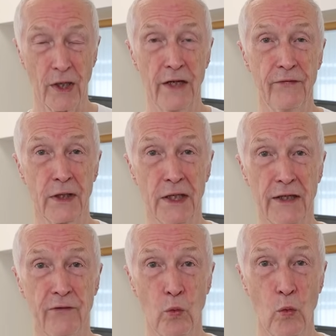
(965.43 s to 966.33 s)
If it
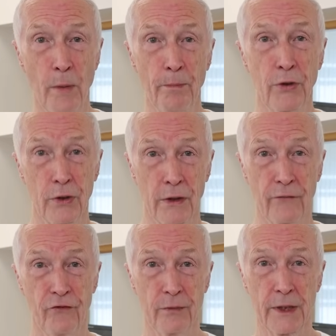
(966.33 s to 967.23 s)
saves one
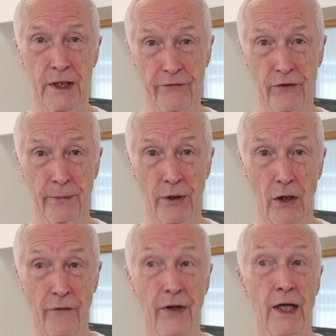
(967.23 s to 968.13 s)
person from getting ripped
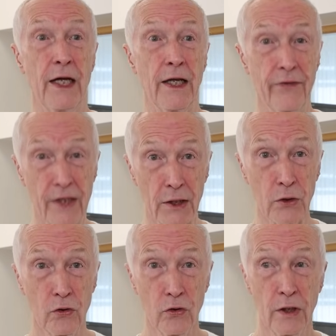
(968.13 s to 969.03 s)
off,
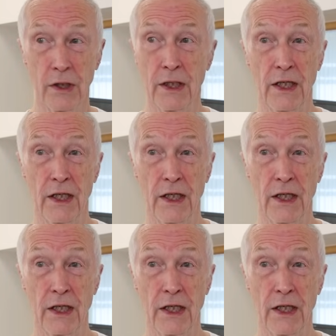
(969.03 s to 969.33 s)
that's good.